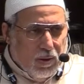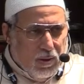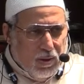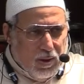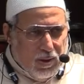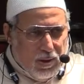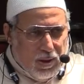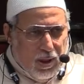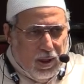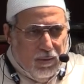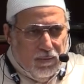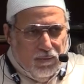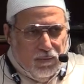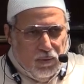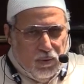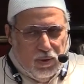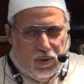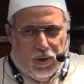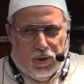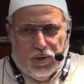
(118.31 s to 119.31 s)
The same
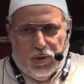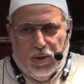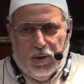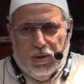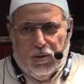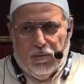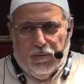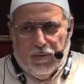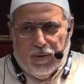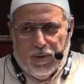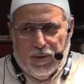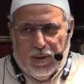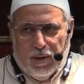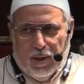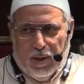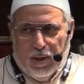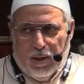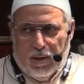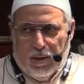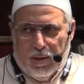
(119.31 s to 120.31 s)
for the children of
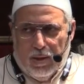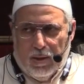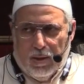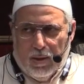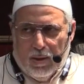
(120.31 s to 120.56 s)
Israel,